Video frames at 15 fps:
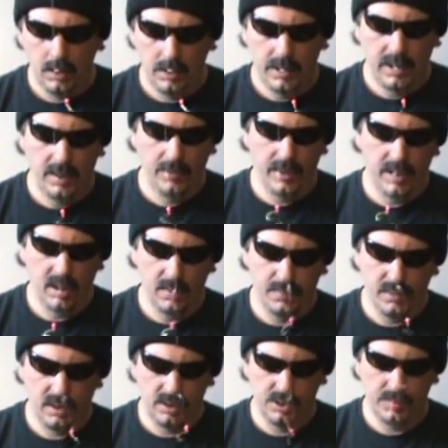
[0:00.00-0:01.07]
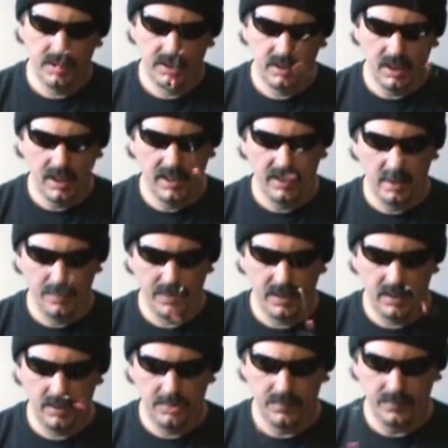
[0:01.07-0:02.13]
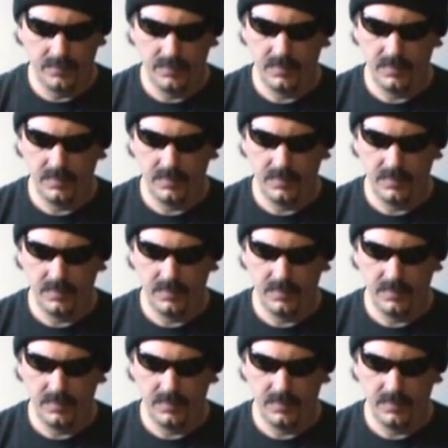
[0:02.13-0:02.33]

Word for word: Okay, we got our perch rig tied up here.